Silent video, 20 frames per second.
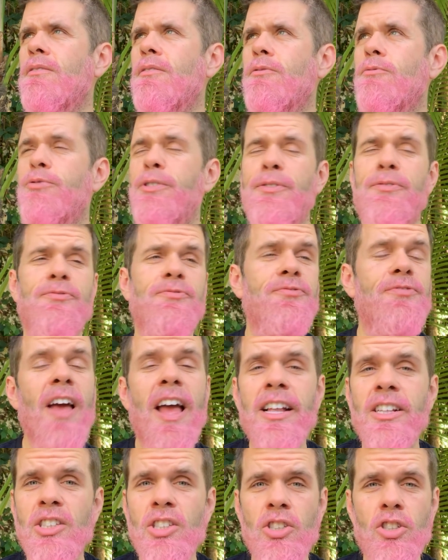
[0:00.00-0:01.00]

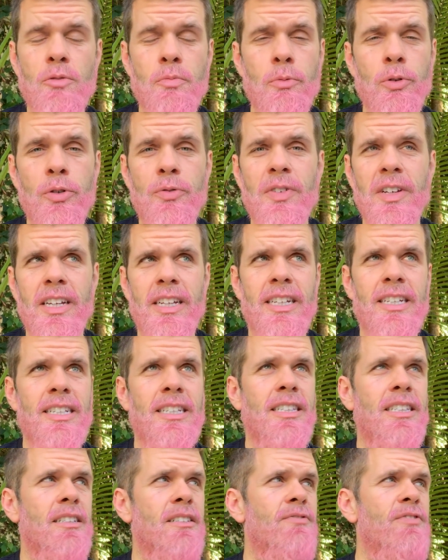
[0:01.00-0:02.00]
revenge
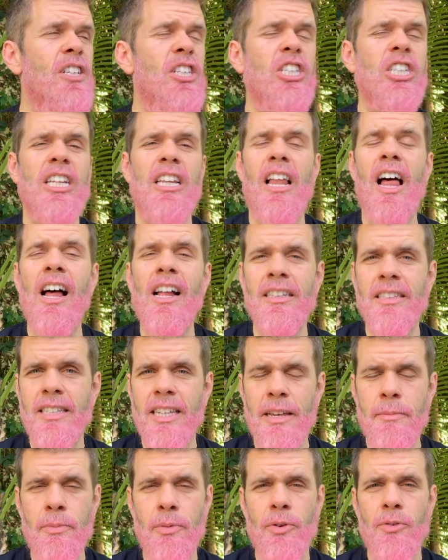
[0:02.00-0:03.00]
movies and
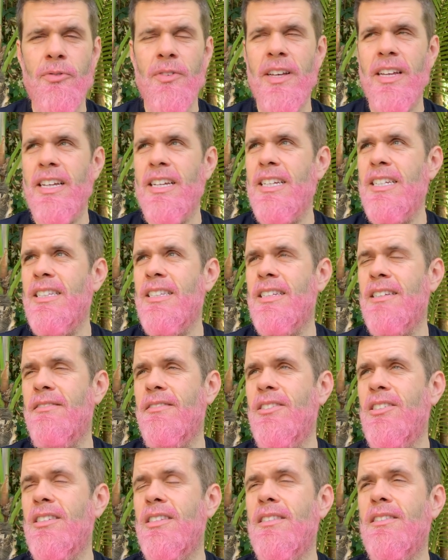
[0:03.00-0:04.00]
vigilante movies
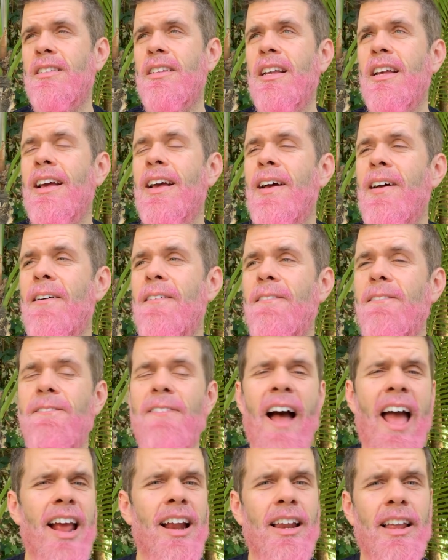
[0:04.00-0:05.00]
and just
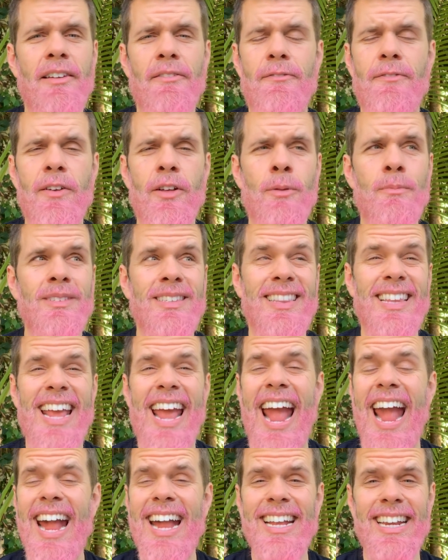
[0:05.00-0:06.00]
violent films in the
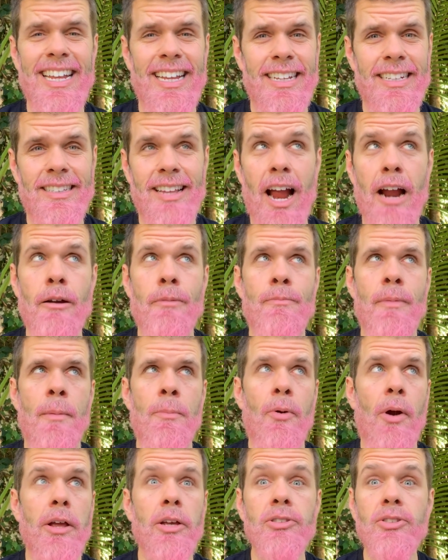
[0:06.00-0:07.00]
80s. I
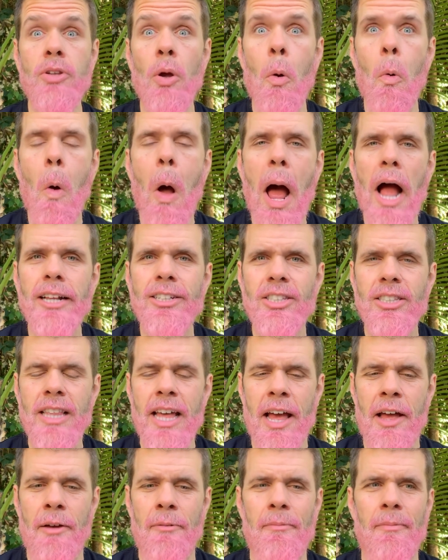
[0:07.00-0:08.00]
remember I used to watch
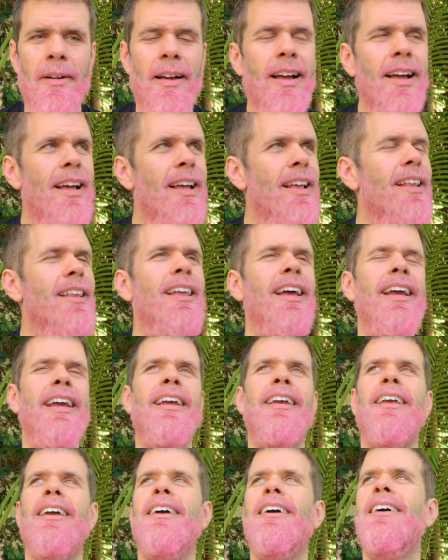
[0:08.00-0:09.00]
them.
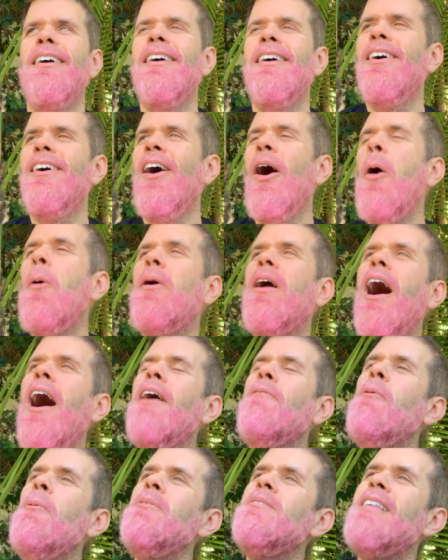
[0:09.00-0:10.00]
Like, oh
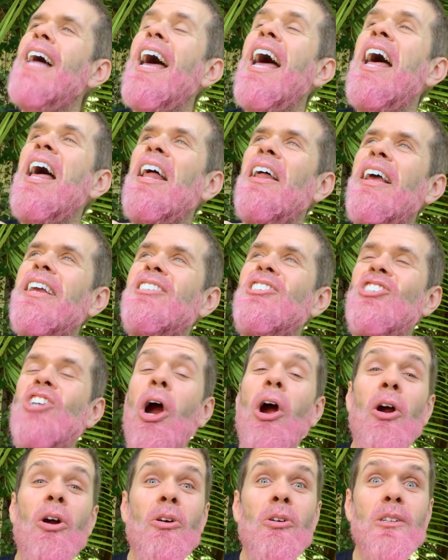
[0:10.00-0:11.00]
God, what was that? Like
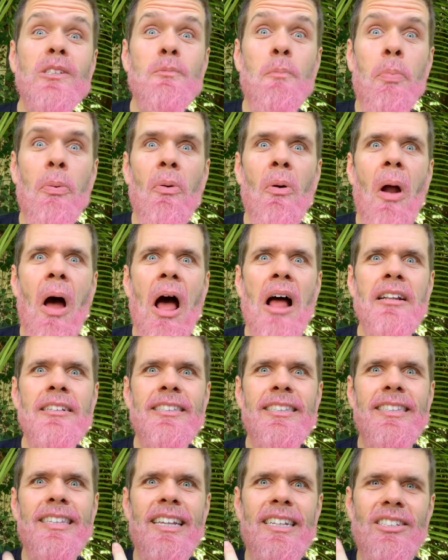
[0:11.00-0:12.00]
Charles
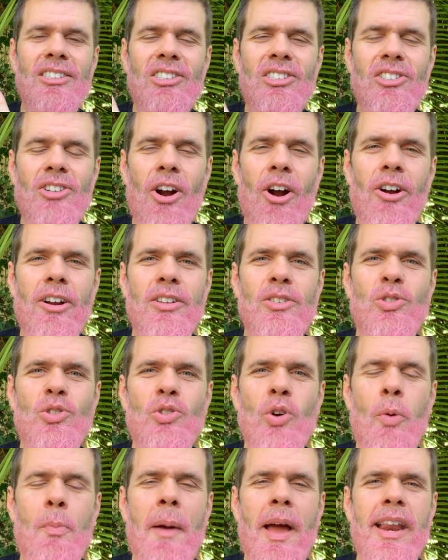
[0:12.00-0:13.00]
Bronson starred in
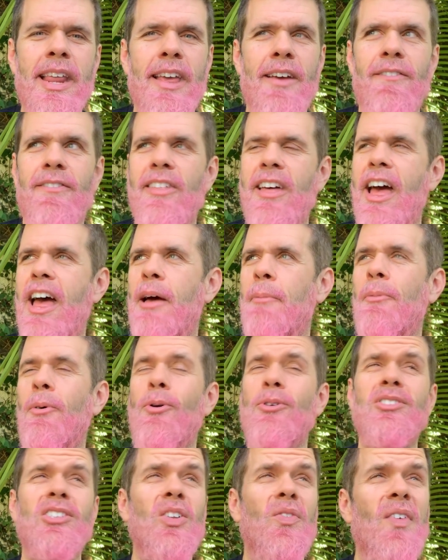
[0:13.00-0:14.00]
so many of them,
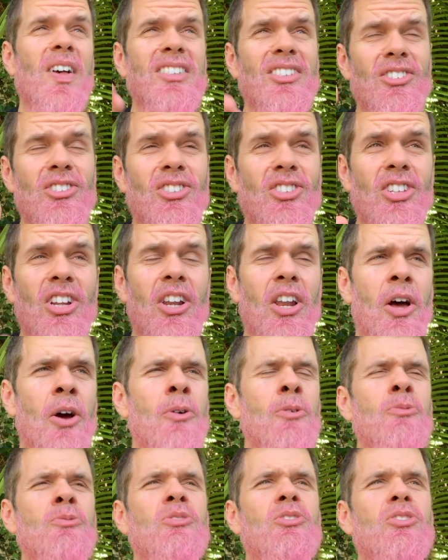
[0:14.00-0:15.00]
or Sylvester
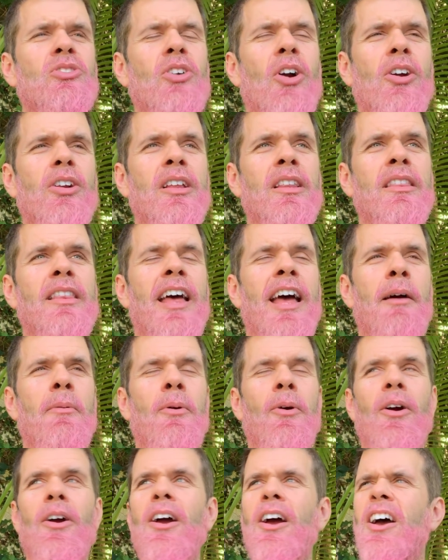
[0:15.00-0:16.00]
Stallone starred in them,
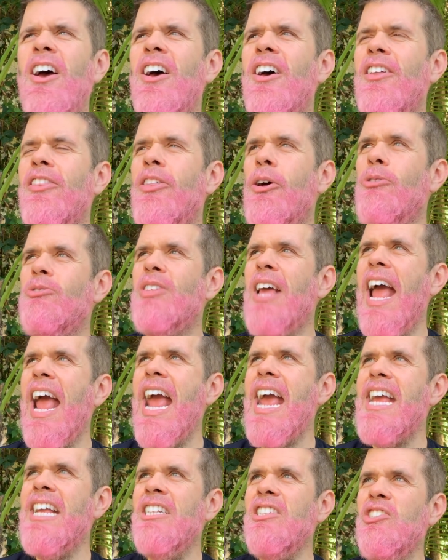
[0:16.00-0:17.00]
or those
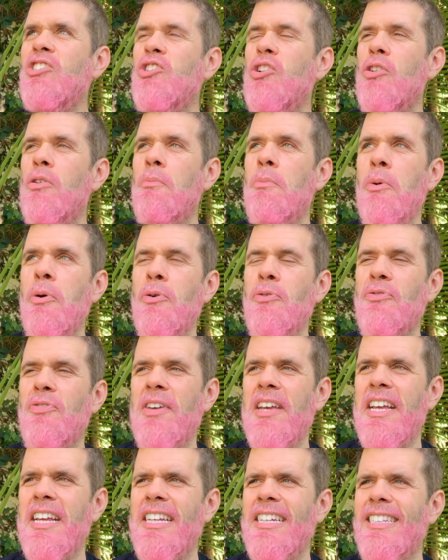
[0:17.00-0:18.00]
angel
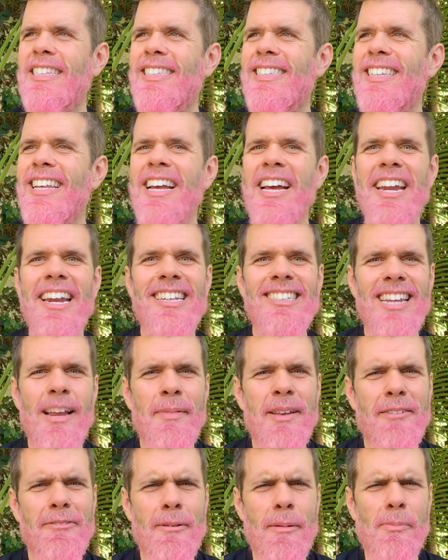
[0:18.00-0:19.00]
movies. Does
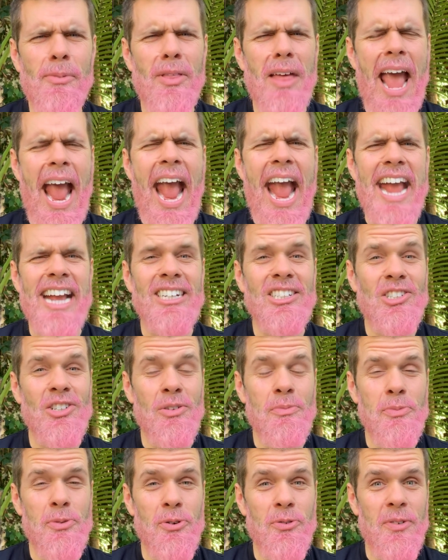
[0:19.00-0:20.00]
anybody remember the
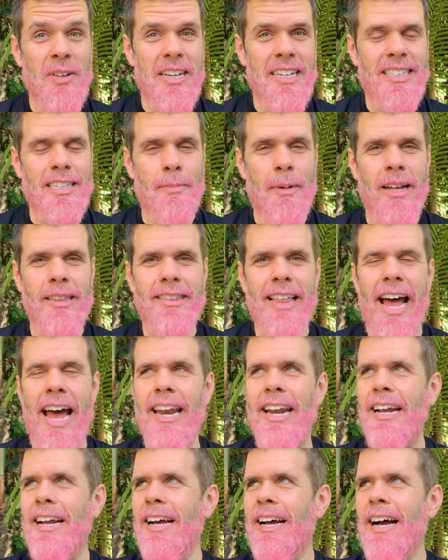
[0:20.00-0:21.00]
angel movies about
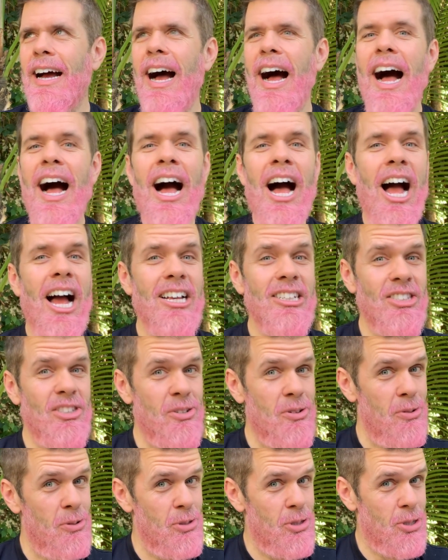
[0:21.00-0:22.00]
that high
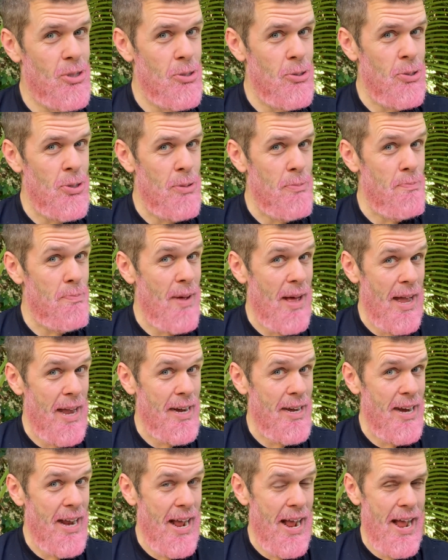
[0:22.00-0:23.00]
school student by
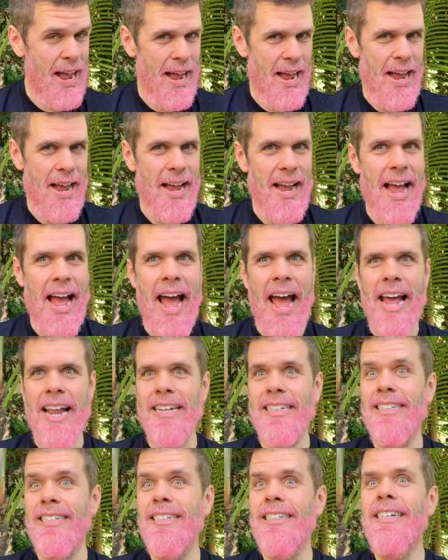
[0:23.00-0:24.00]
day
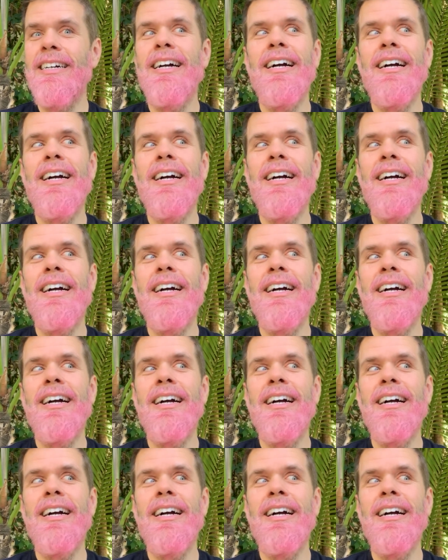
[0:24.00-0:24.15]
and